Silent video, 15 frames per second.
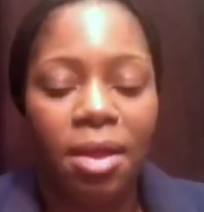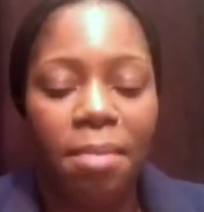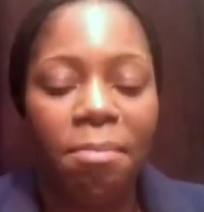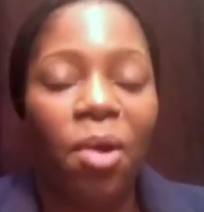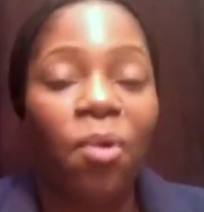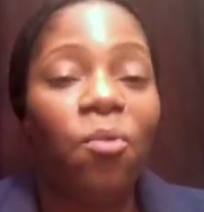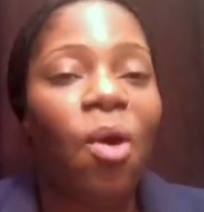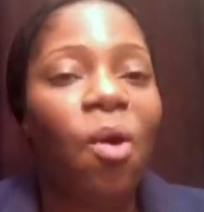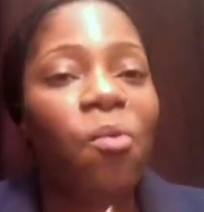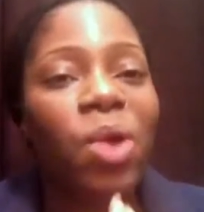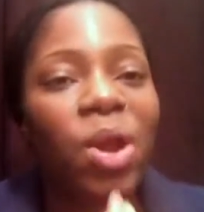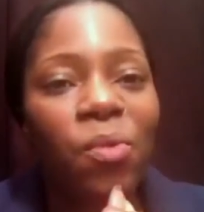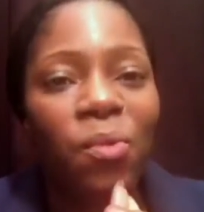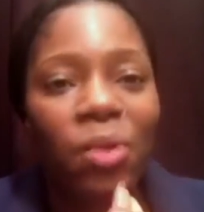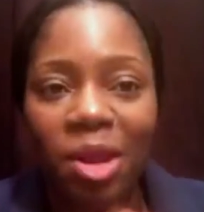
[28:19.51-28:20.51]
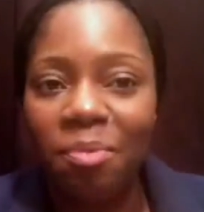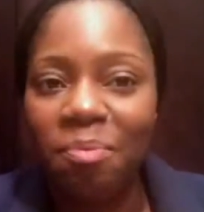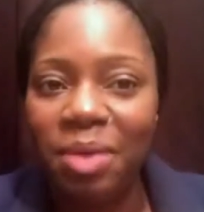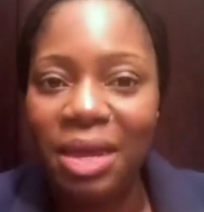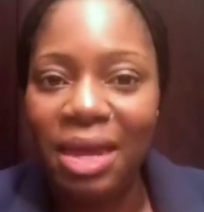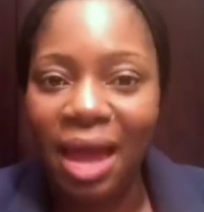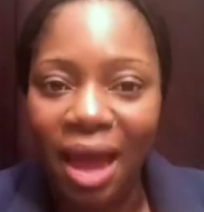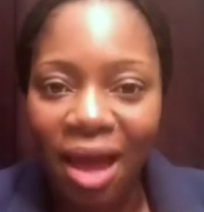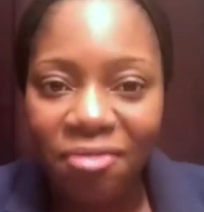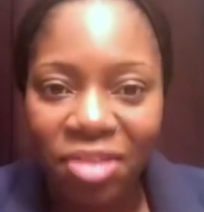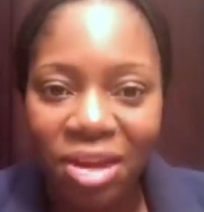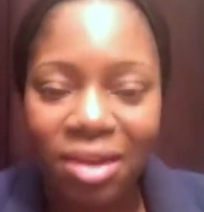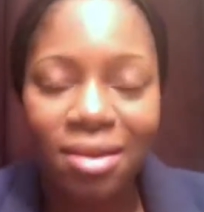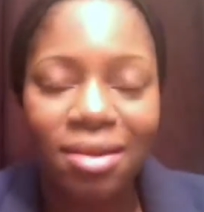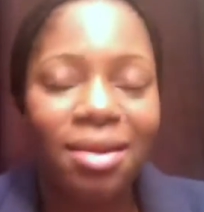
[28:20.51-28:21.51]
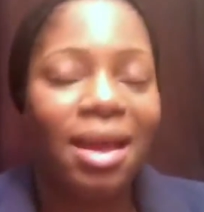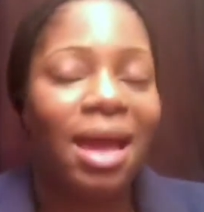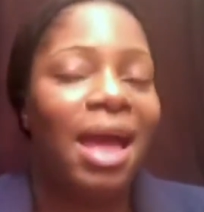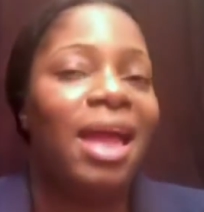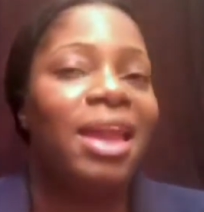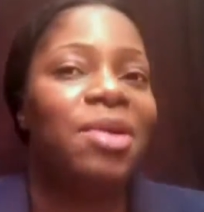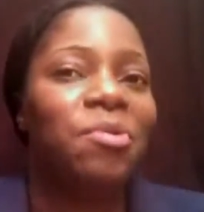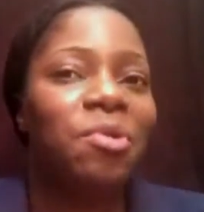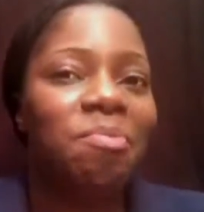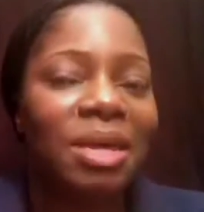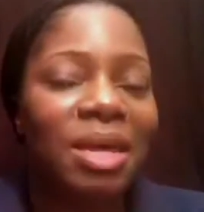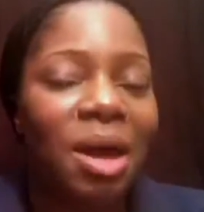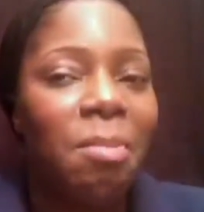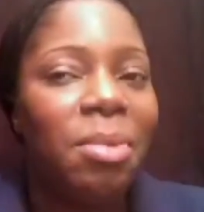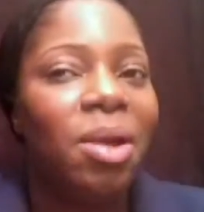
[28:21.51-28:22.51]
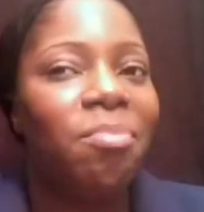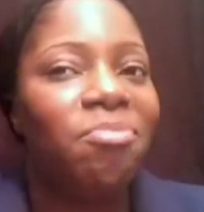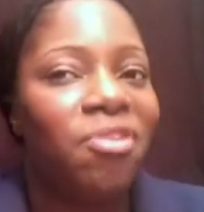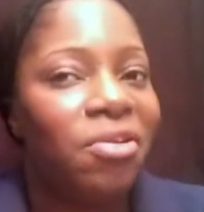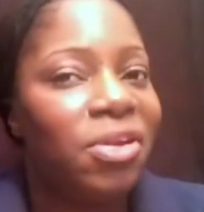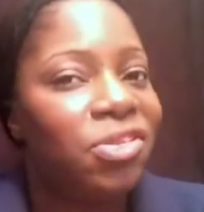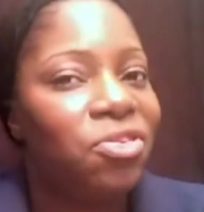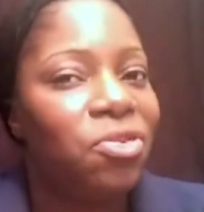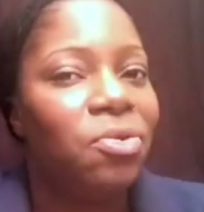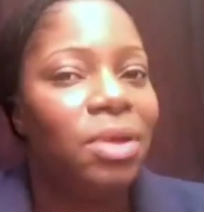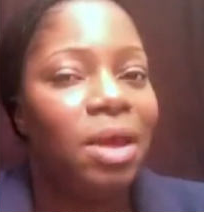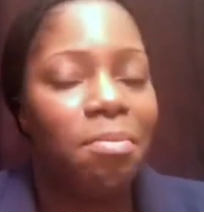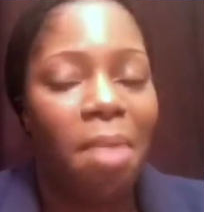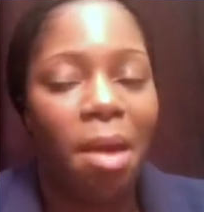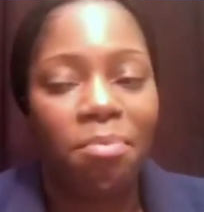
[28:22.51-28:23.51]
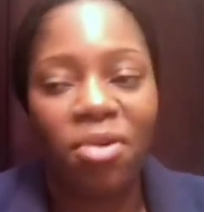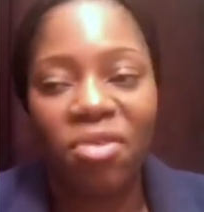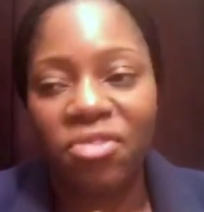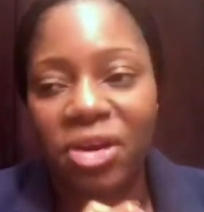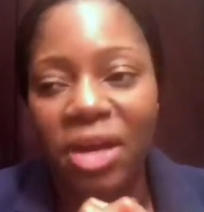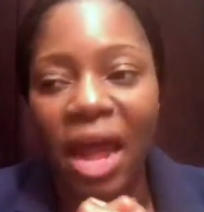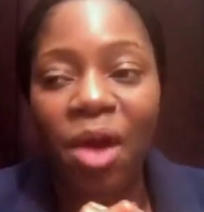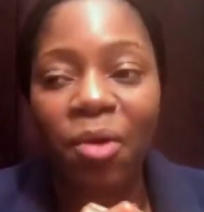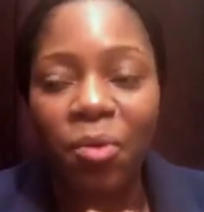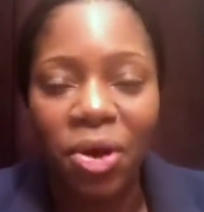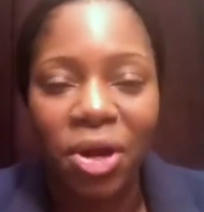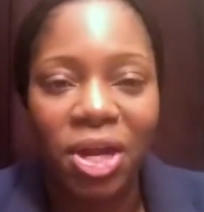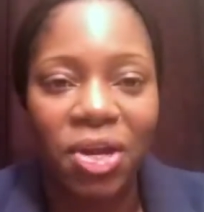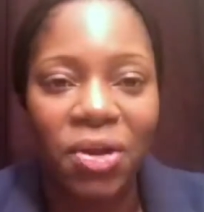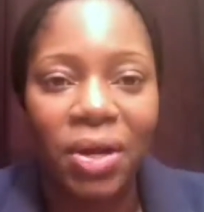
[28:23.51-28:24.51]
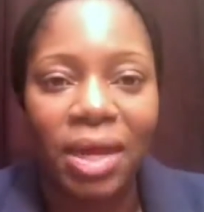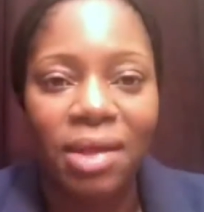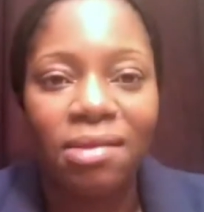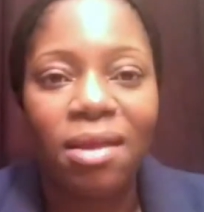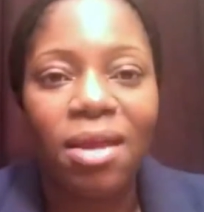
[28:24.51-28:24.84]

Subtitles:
but what we will be having, and it will be coming up very soon, and my brother and I are working on it.